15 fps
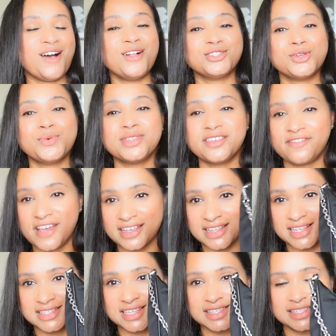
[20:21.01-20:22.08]
also with the fact
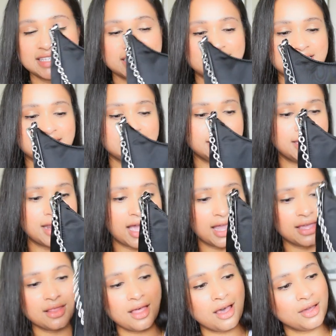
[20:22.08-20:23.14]
that since this is
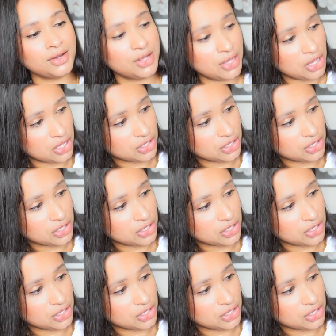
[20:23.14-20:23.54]
nylon,